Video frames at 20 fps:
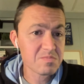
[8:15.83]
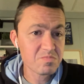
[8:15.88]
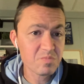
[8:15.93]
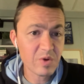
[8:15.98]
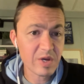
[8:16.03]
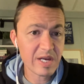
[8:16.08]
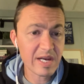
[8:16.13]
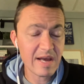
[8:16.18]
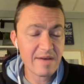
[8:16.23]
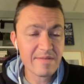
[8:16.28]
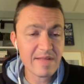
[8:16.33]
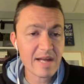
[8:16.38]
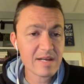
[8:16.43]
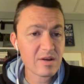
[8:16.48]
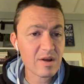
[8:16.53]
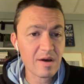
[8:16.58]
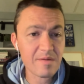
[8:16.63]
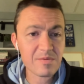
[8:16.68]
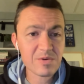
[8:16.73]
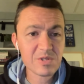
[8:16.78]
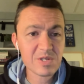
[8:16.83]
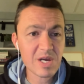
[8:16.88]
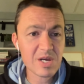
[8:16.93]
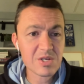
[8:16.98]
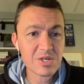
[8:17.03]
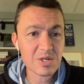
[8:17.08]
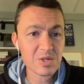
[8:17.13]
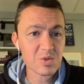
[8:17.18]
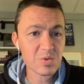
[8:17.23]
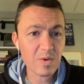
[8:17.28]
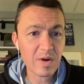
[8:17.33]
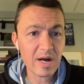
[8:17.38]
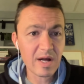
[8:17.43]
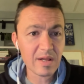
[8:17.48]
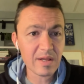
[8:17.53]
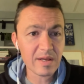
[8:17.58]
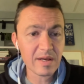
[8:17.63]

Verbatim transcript: We can have that conversation as well.